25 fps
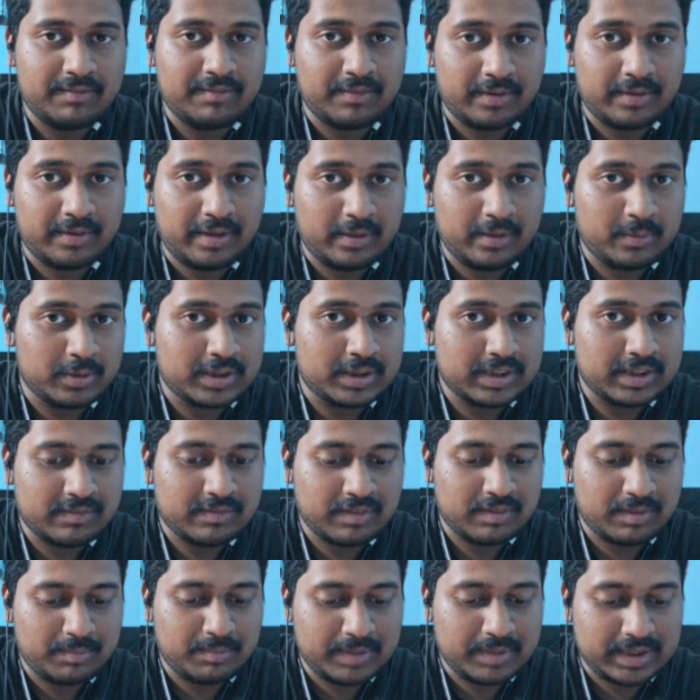questions
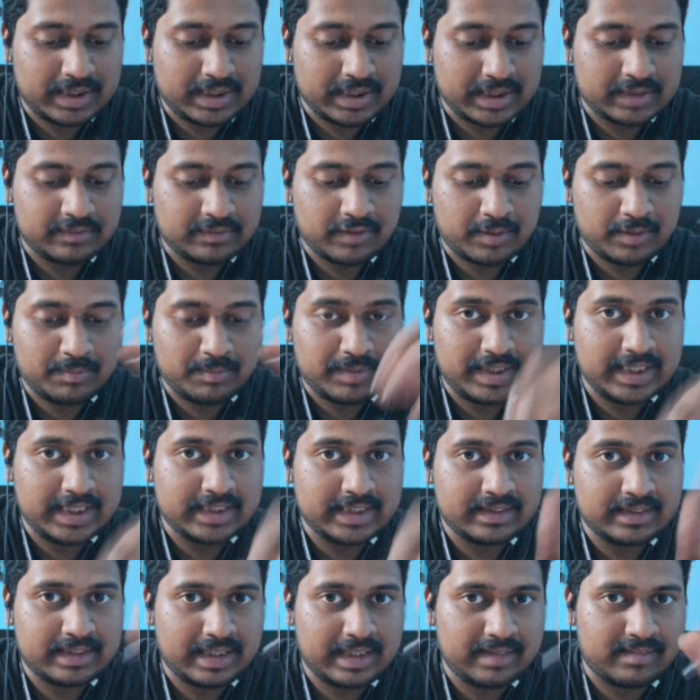will be just from these
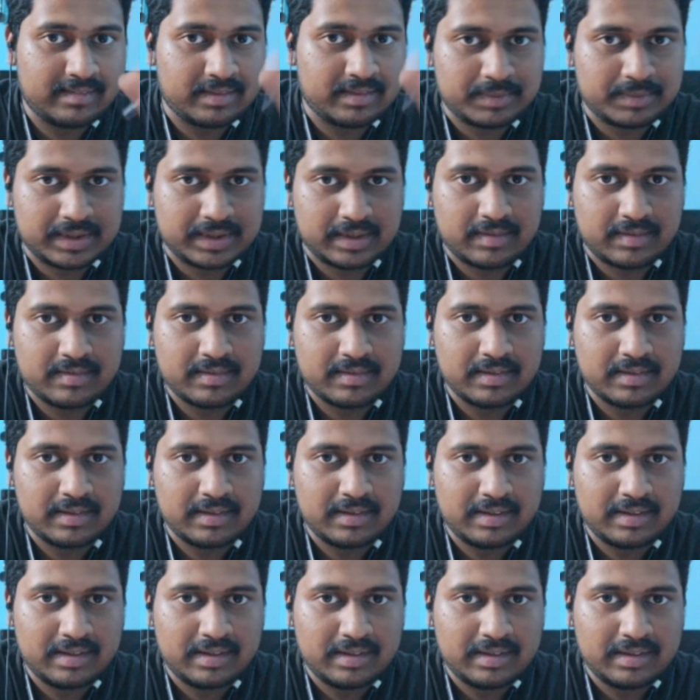10 subjects,
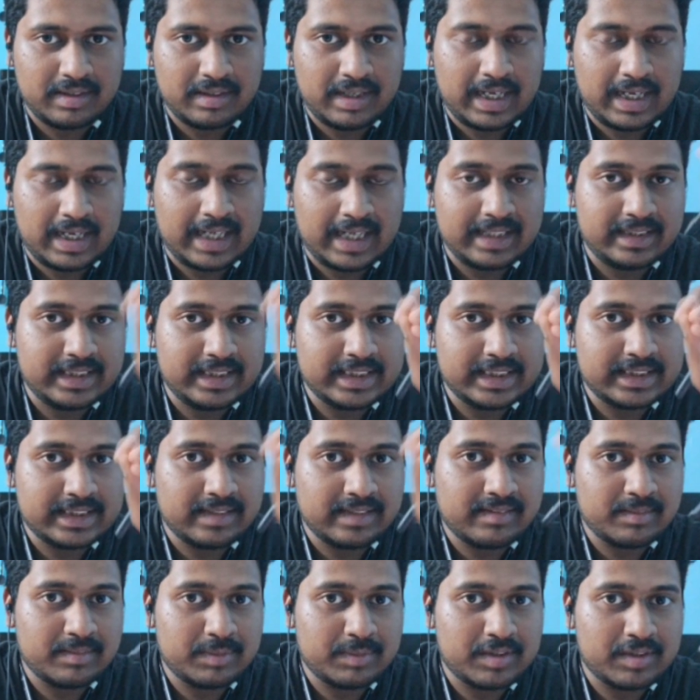and these 10
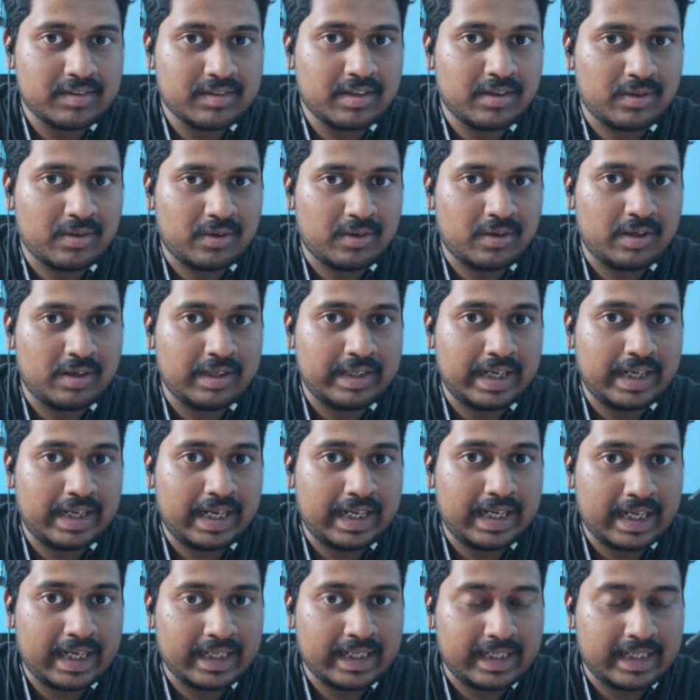subjects
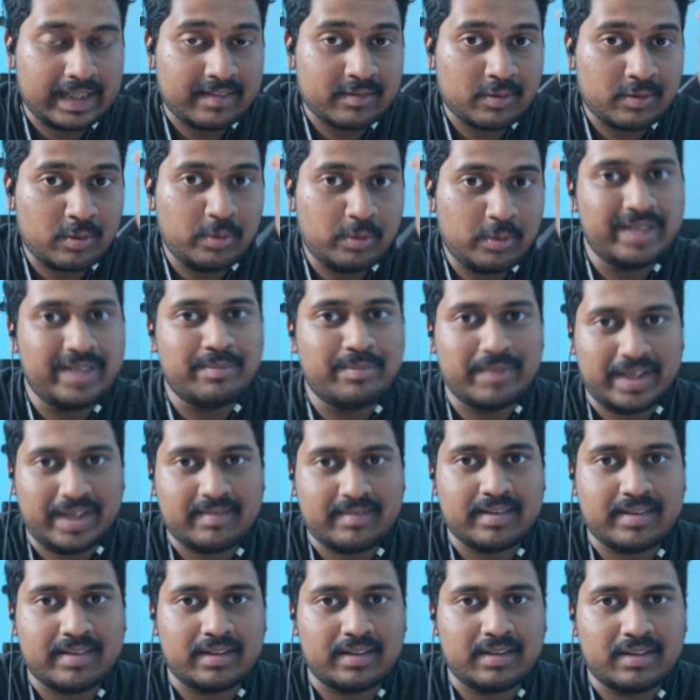are excluding
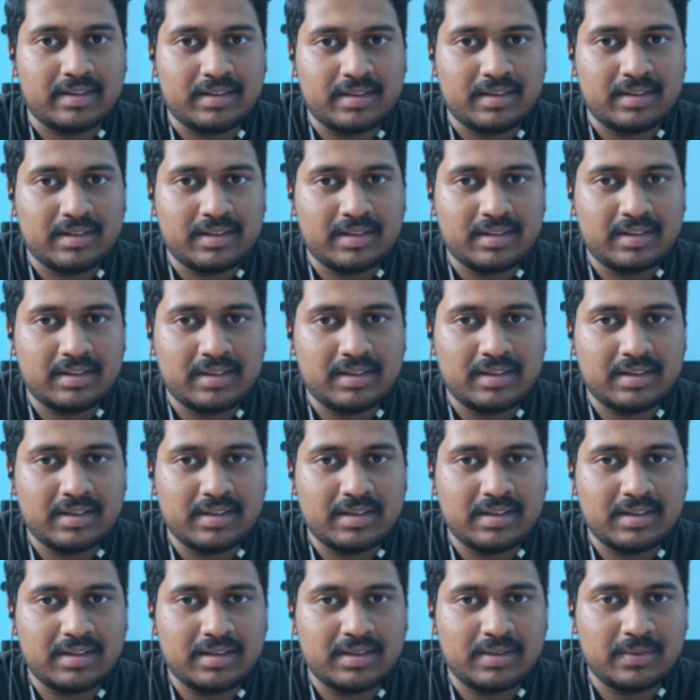medicine.
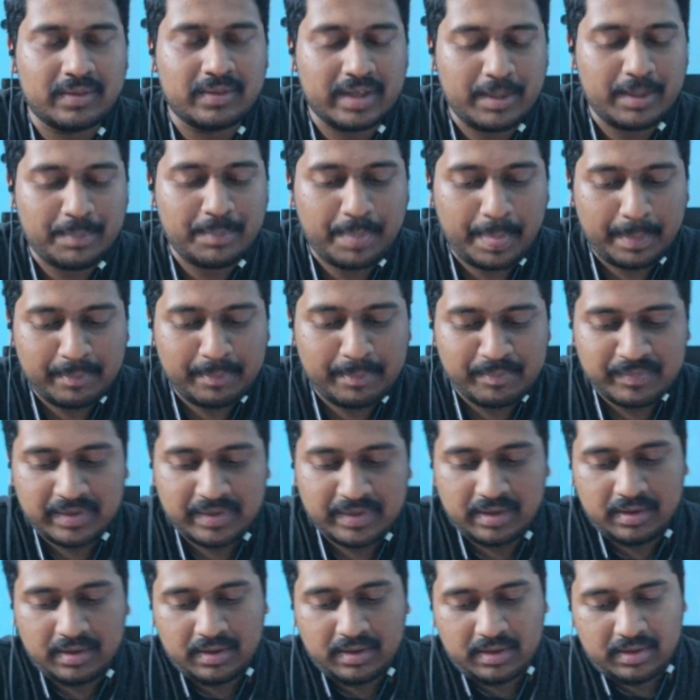Okay,
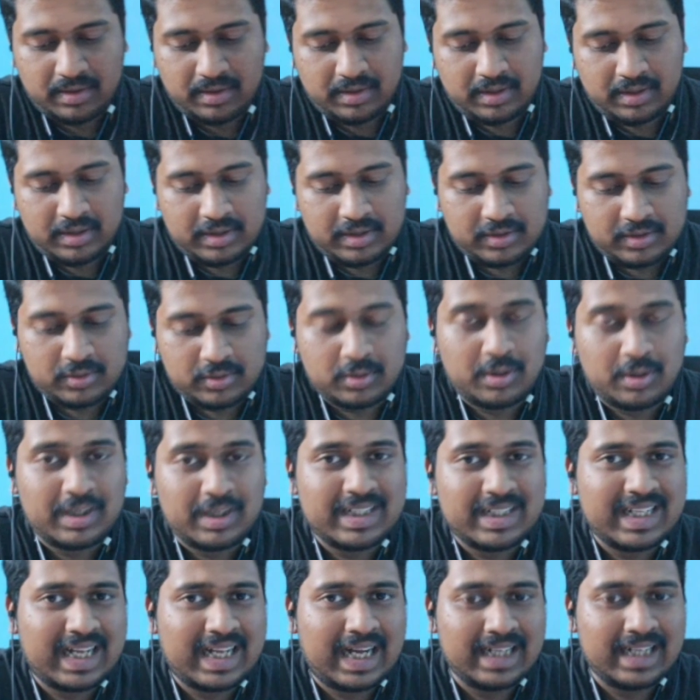so
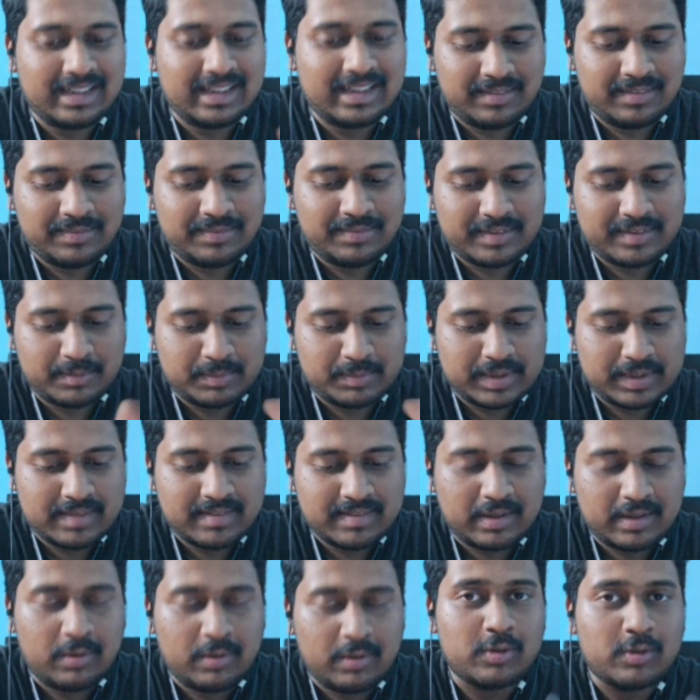other subjects
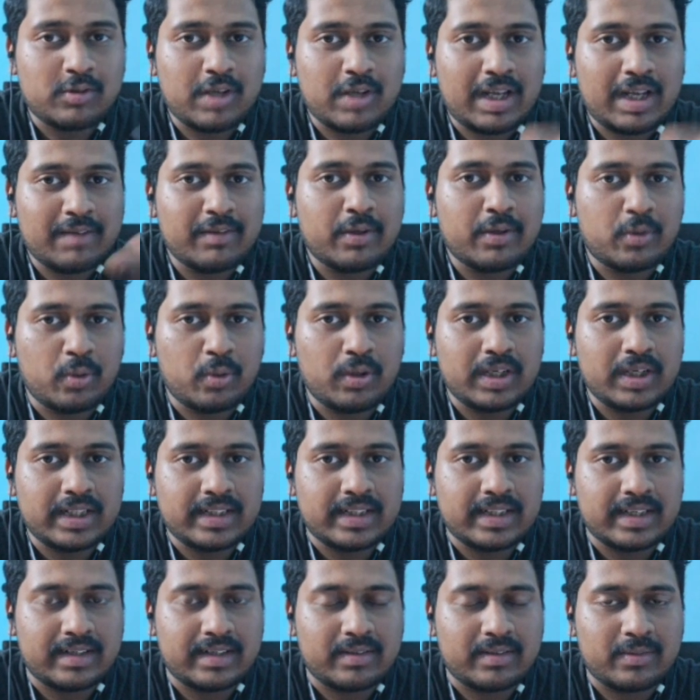also have a role in
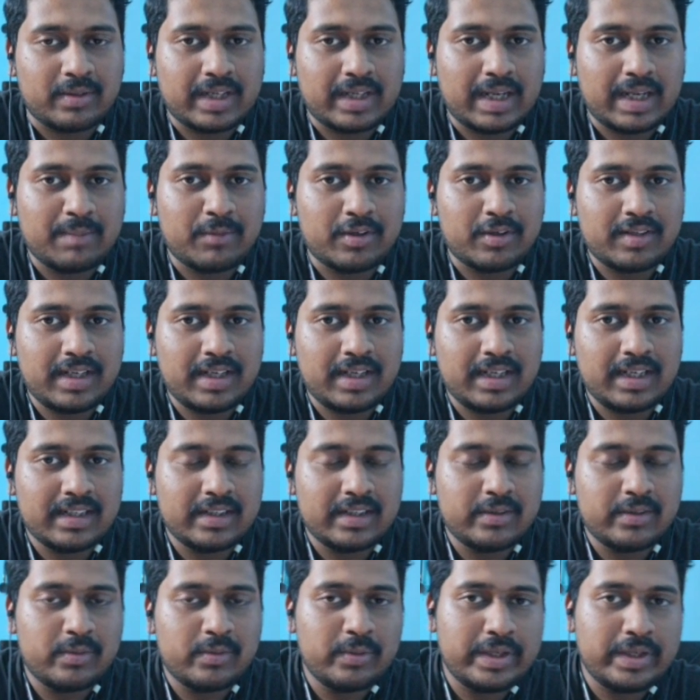that. Okay, I'm not telling
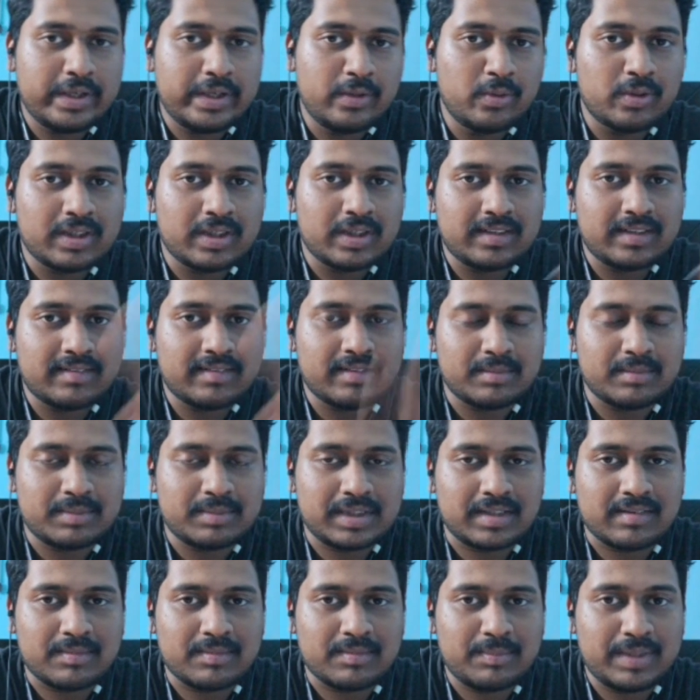that to ignore other
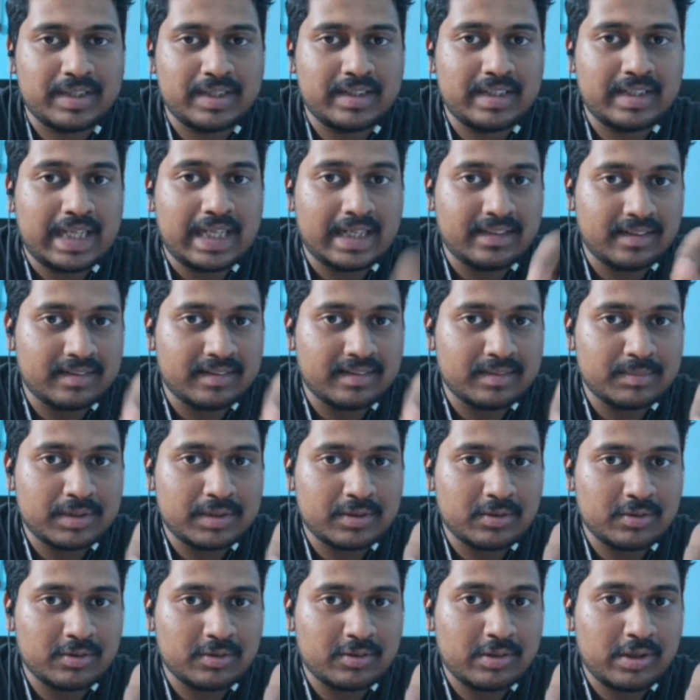subjects, but other subjects
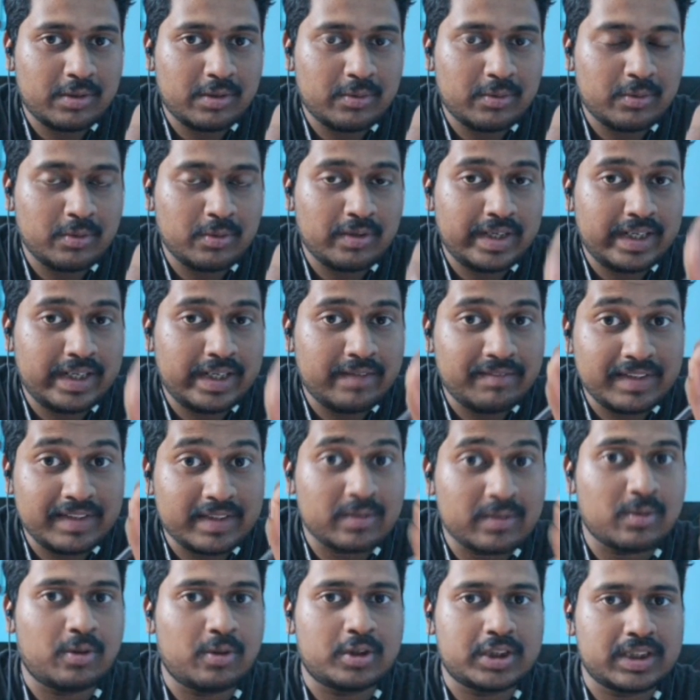also you have to read with
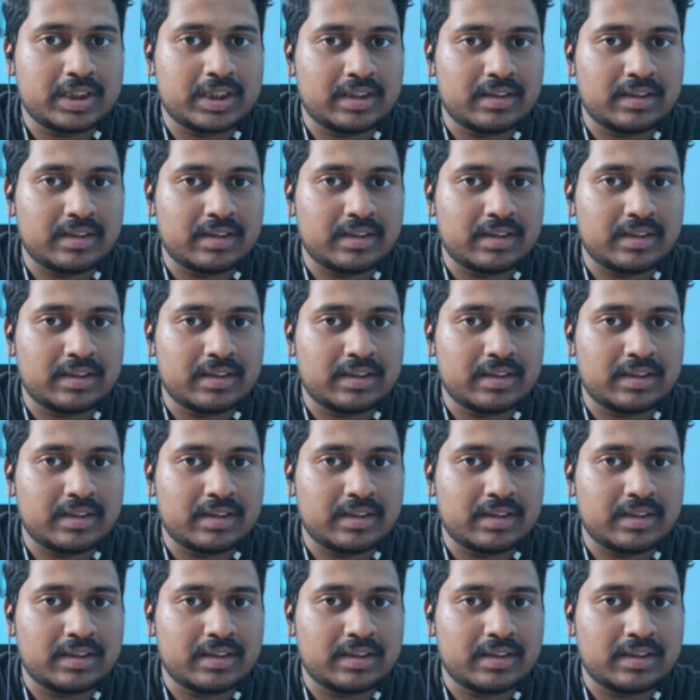caution.